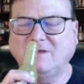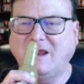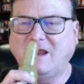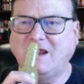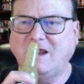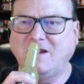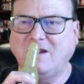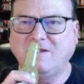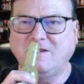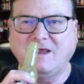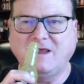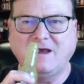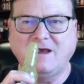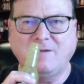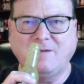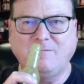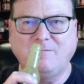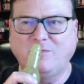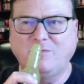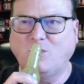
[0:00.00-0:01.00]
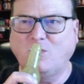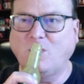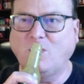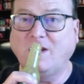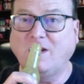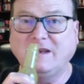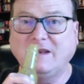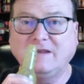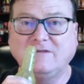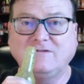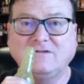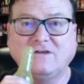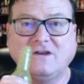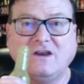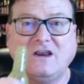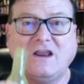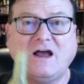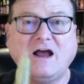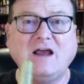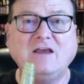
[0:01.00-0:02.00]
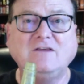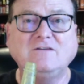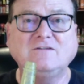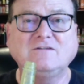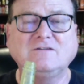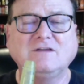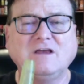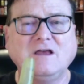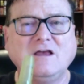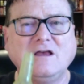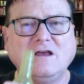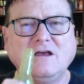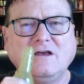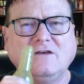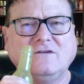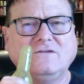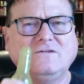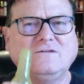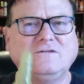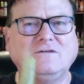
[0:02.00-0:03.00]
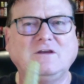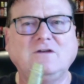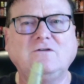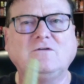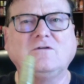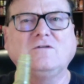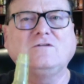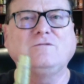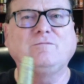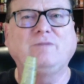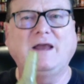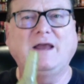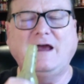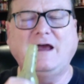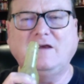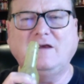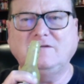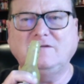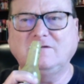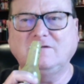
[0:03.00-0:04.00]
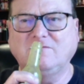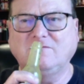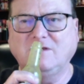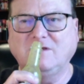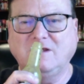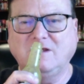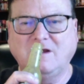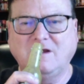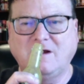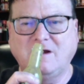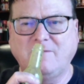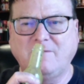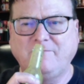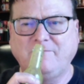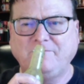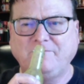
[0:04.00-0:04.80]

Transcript: And boy, there's a nice citrus blast of the